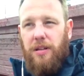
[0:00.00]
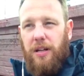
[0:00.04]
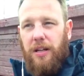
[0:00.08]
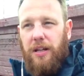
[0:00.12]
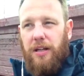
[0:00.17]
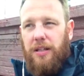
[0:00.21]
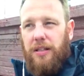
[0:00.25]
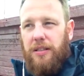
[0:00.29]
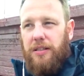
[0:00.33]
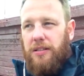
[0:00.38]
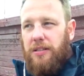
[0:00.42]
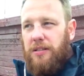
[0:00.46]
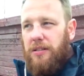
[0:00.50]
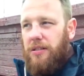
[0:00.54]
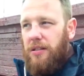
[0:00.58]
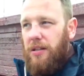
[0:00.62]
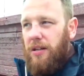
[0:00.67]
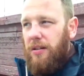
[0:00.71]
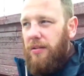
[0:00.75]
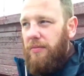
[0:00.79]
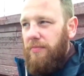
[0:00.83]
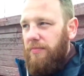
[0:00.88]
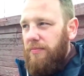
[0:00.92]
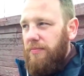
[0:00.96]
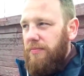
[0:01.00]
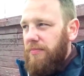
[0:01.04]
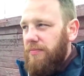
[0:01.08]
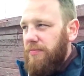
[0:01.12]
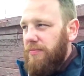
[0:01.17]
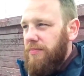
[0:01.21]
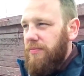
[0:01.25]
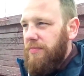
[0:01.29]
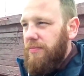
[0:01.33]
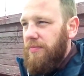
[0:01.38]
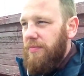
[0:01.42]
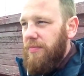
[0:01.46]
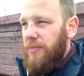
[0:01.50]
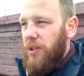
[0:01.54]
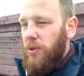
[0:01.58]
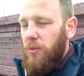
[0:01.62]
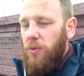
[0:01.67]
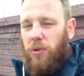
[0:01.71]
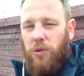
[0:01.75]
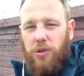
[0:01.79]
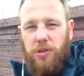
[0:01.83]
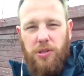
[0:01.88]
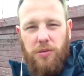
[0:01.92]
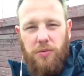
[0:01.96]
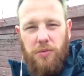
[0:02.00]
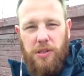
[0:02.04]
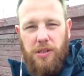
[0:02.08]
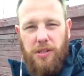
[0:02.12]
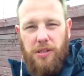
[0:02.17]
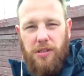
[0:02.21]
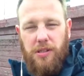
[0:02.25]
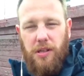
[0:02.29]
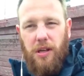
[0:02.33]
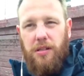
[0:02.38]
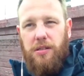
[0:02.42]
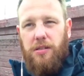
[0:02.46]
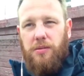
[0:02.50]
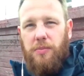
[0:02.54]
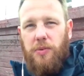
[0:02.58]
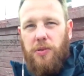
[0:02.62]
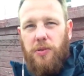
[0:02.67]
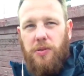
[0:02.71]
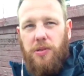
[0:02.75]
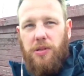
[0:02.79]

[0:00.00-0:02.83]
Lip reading: and the water was accessible.